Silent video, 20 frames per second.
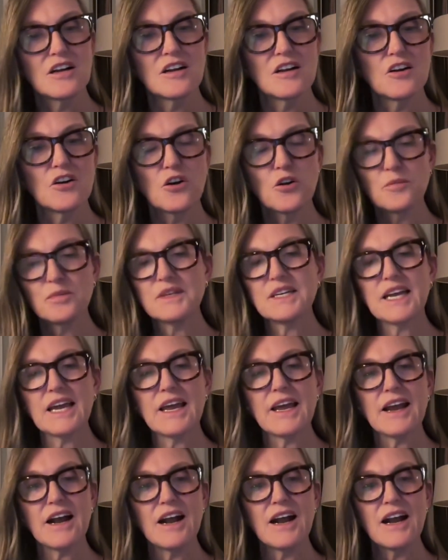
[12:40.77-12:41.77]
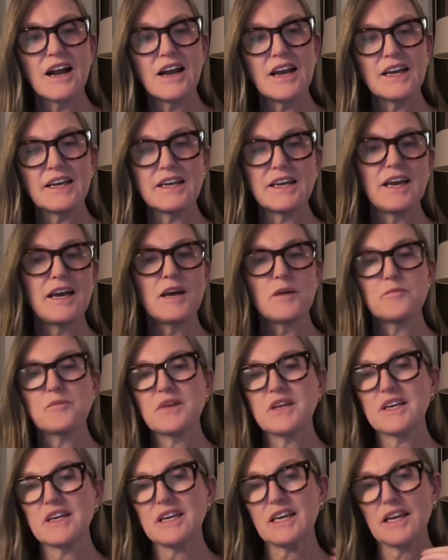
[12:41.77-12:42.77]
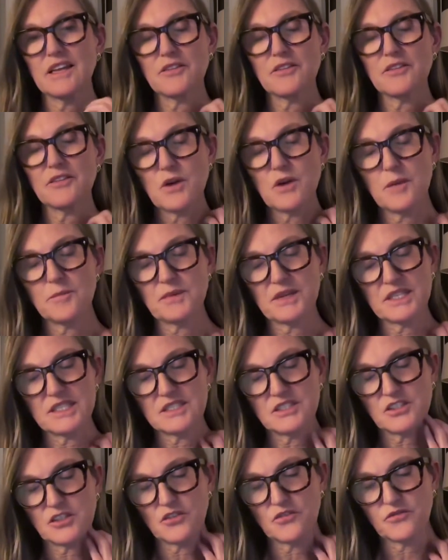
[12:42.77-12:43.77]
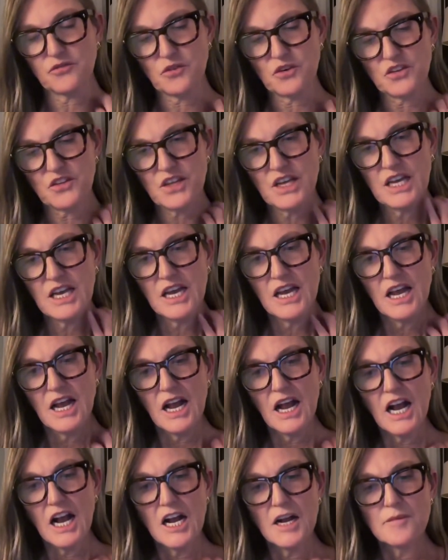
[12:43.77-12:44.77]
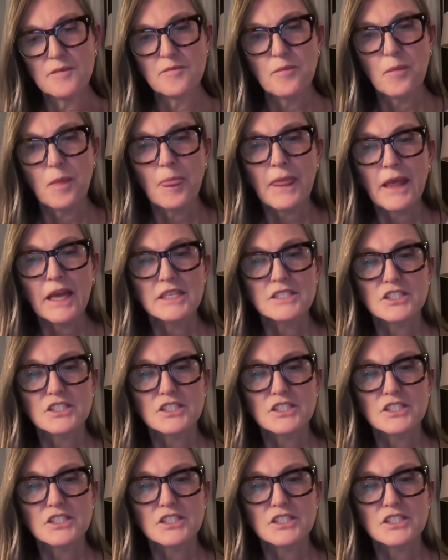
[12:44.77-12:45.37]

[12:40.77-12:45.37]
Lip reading: OpenAI, Epic, Anthropic, and so forth. I